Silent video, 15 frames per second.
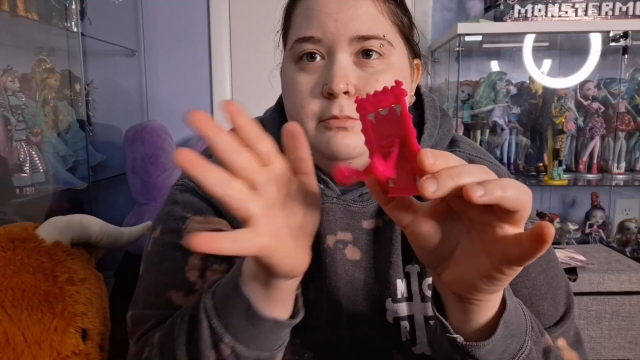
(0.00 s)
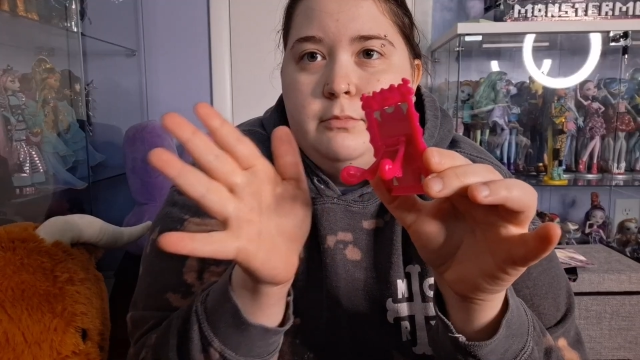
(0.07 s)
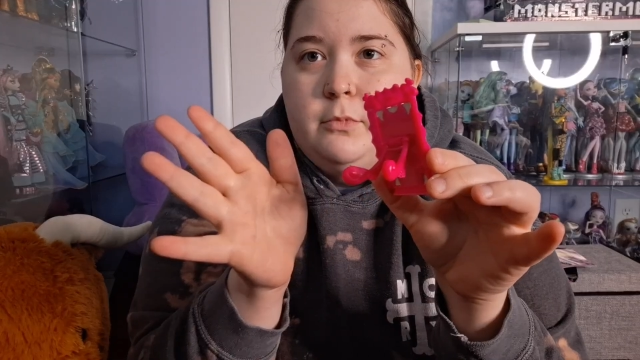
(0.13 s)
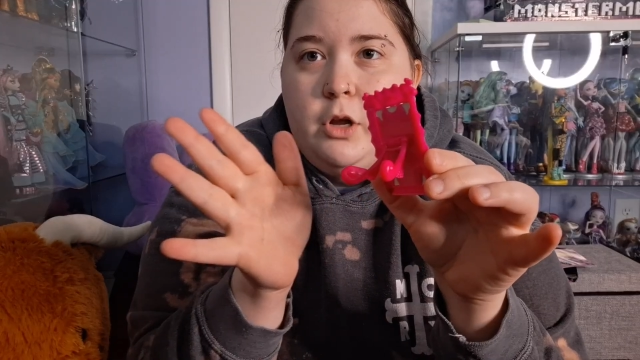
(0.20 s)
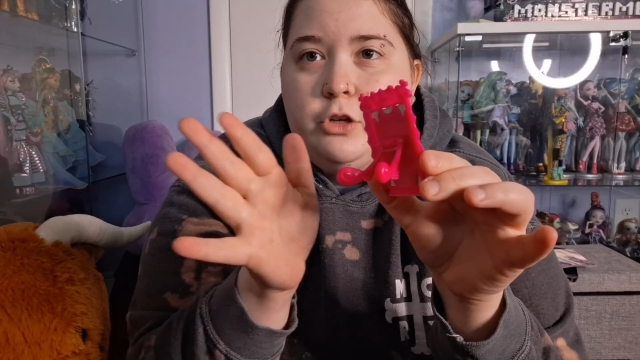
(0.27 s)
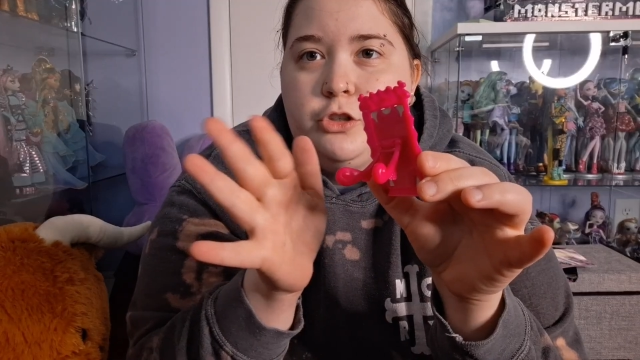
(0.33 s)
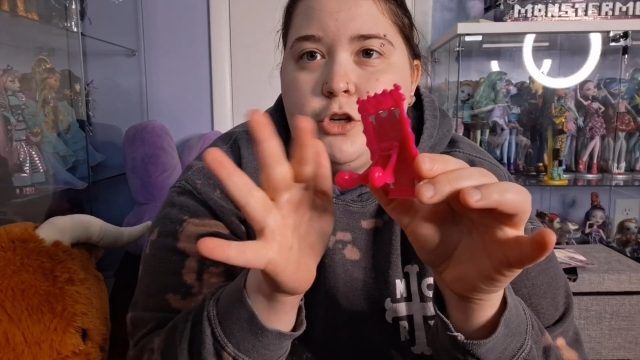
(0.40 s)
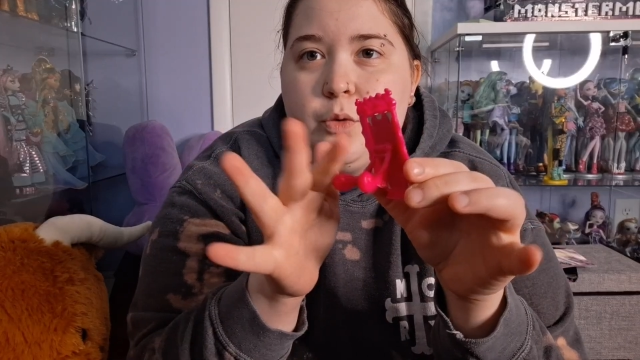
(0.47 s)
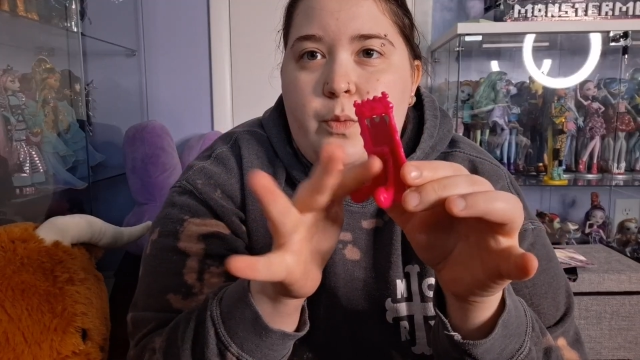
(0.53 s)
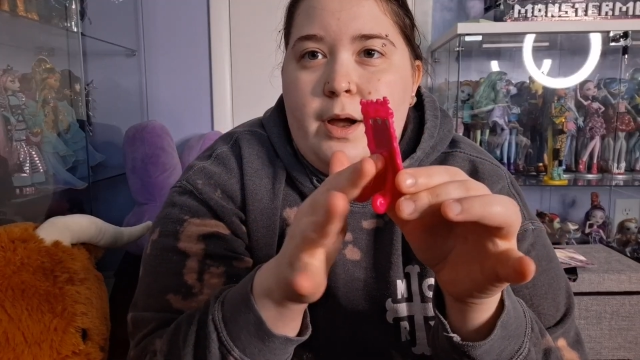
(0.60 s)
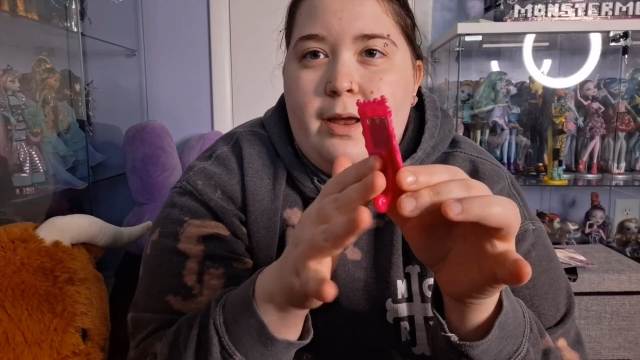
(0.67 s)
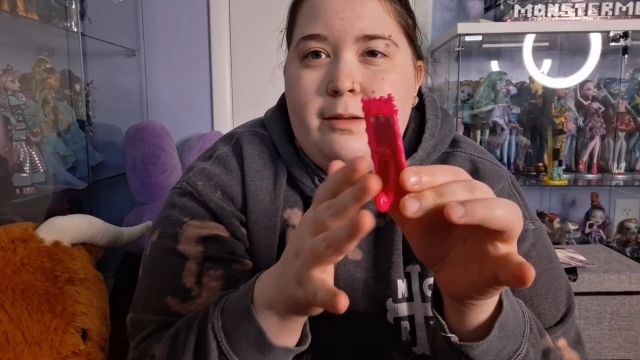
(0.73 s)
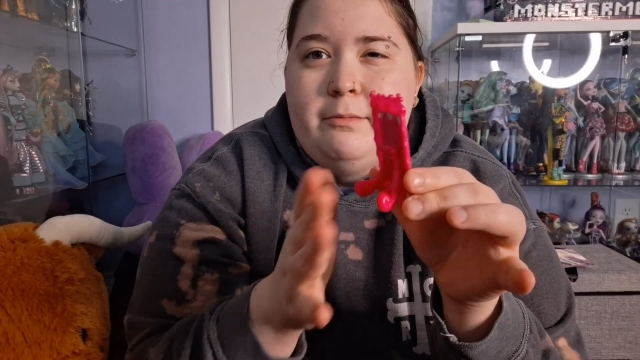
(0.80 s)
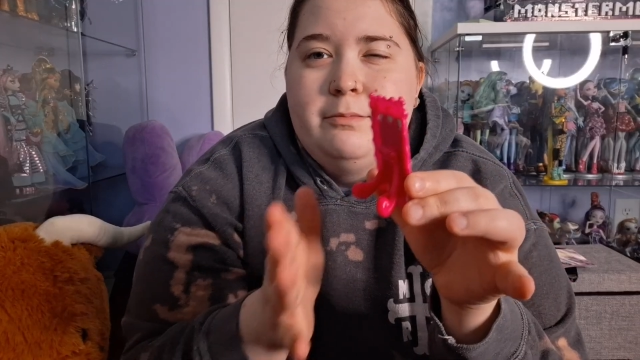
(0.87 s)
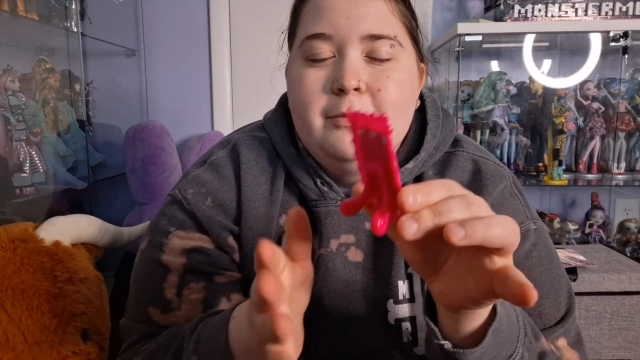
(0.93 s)
Not sure
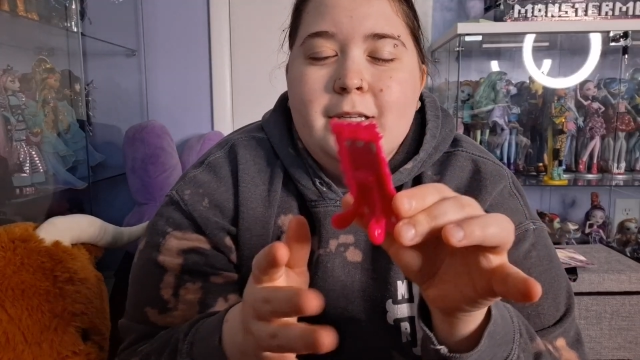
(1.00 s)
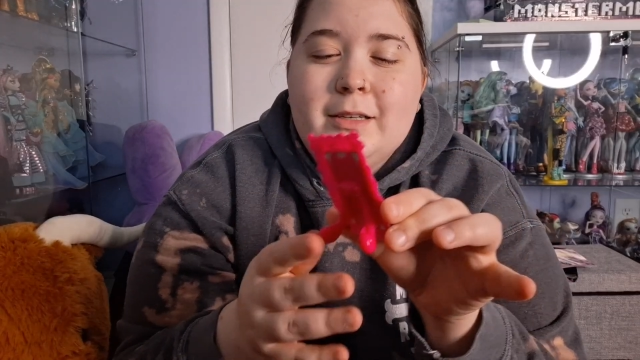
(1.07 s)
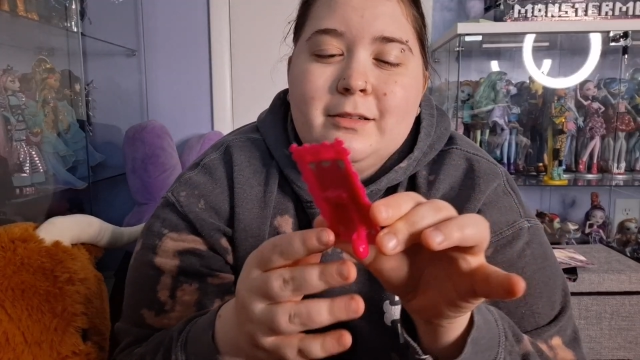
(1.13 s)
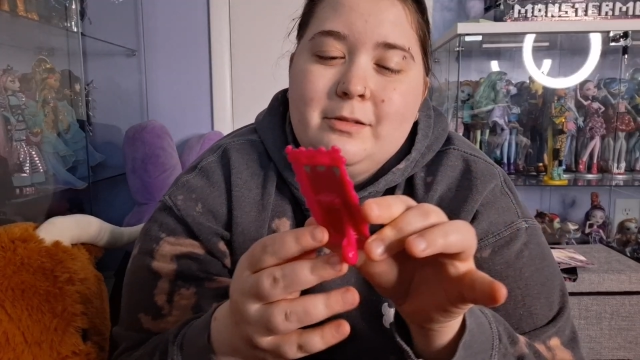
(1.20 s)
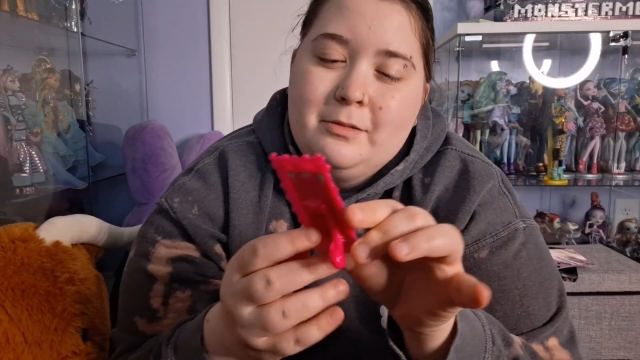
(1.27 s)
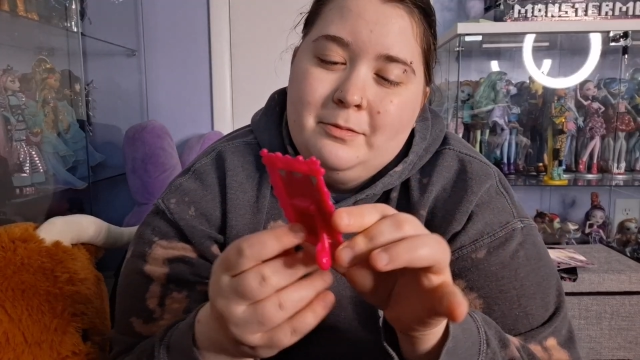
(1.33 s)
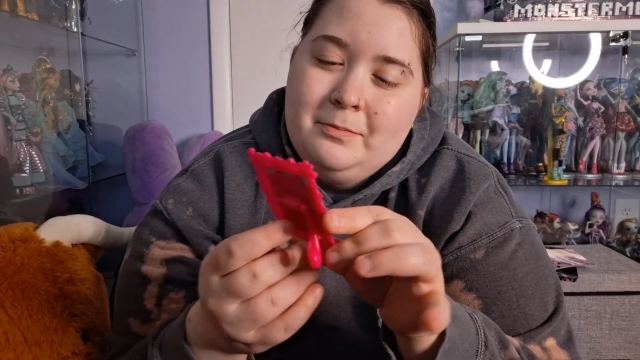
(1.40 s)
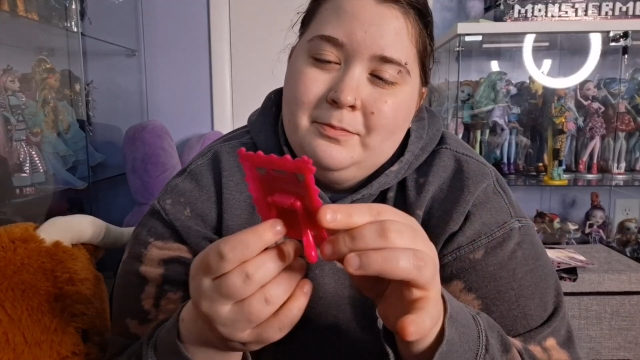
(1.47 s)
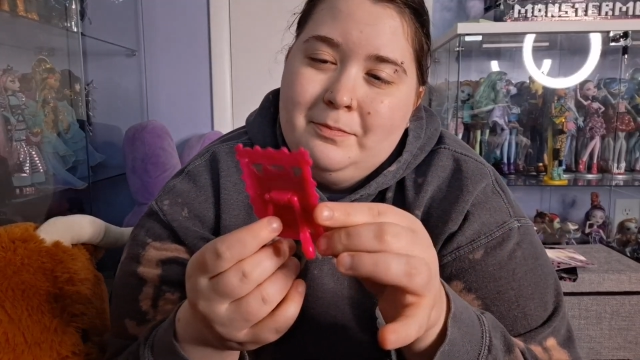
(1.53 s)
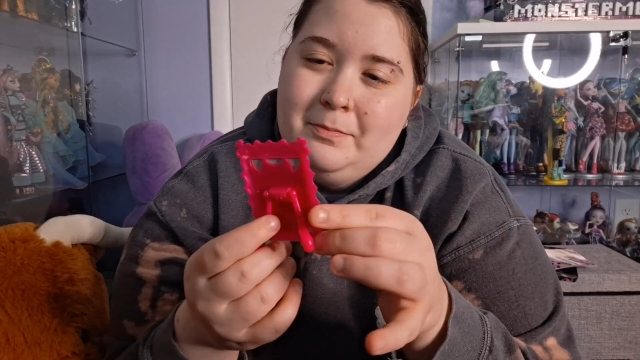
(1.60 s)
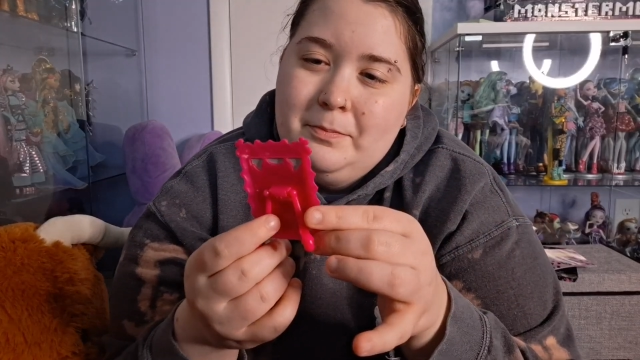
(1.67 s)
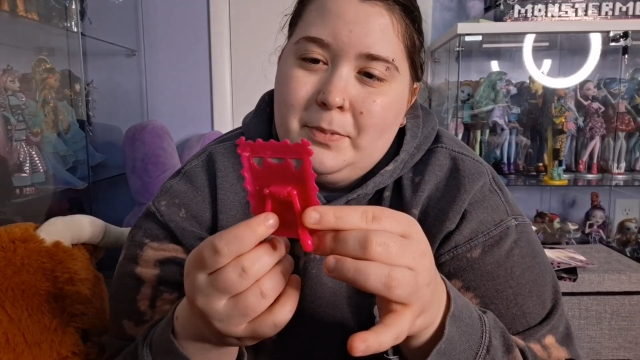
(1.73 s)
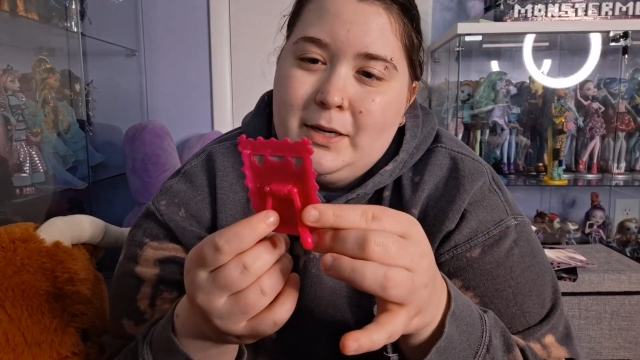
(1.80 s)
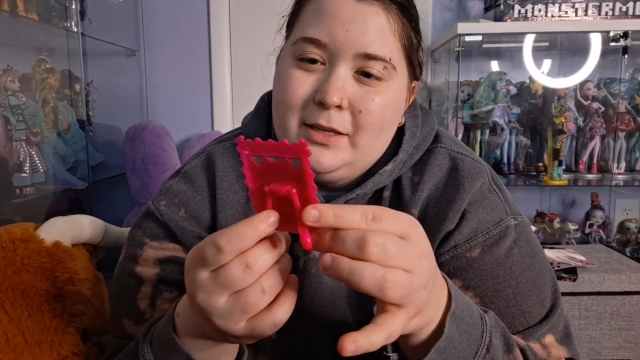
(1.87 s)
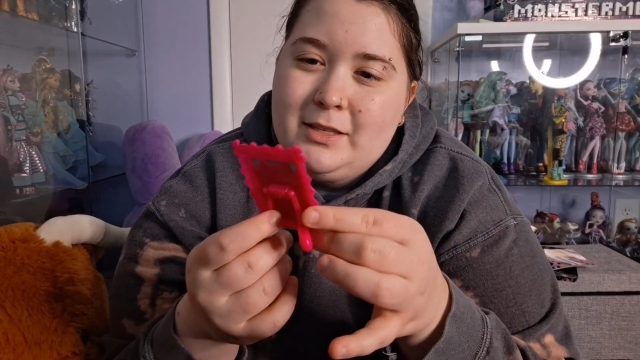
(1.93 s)
why,
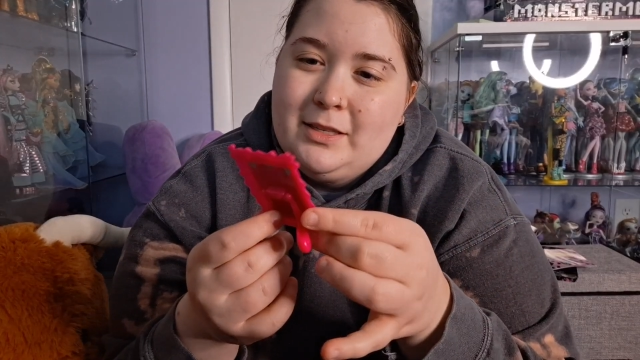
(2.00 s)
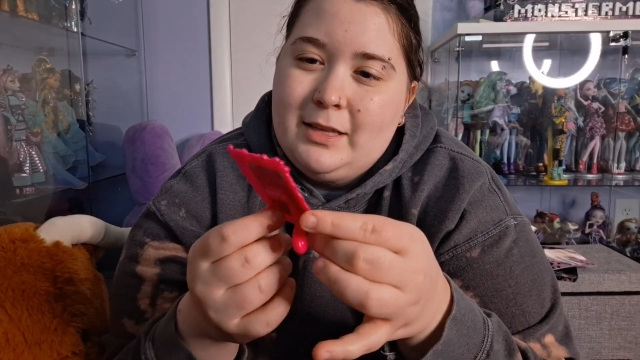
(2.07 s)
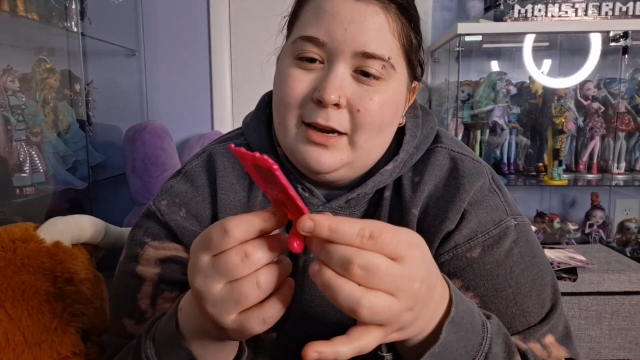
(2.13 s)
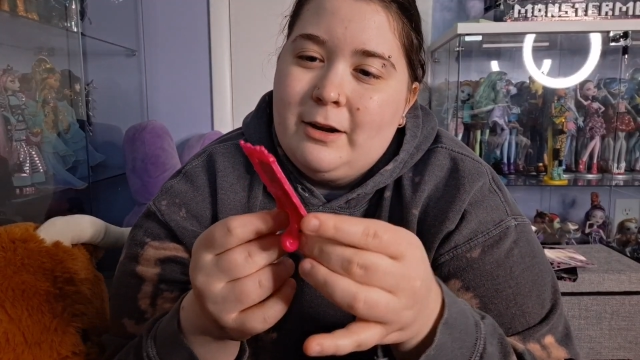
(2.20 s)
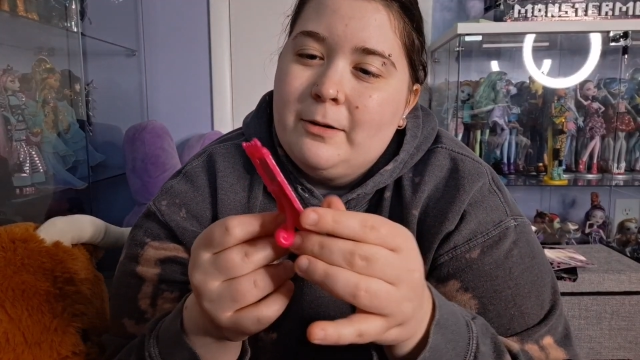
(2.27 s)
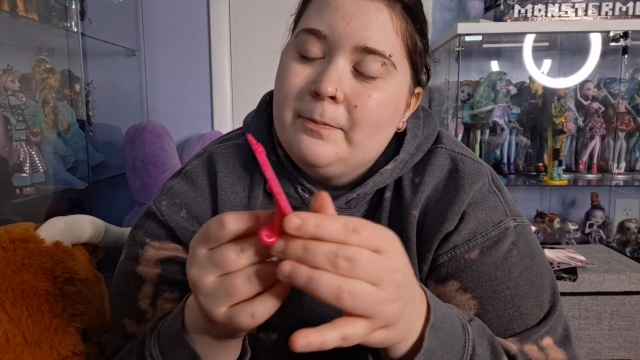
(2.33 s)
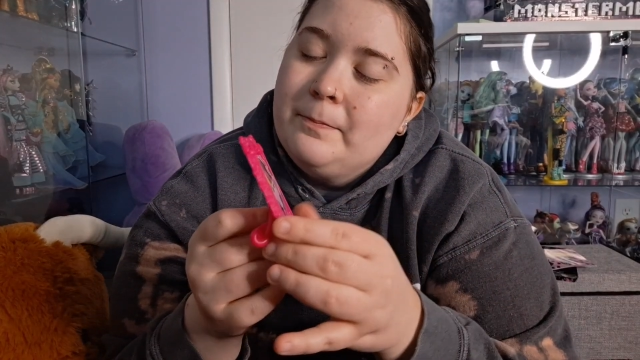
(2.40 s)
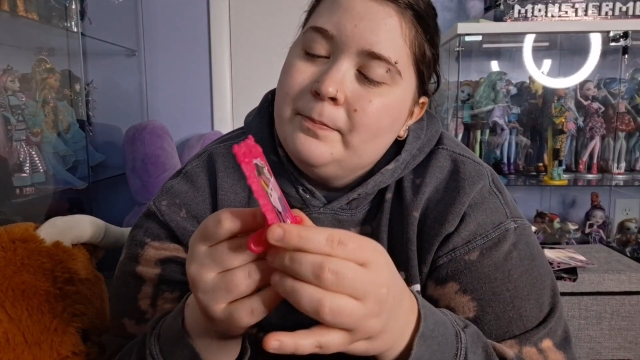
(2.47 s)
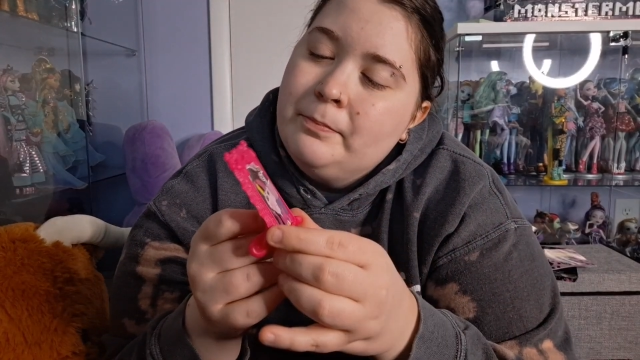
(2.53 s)
but it's there.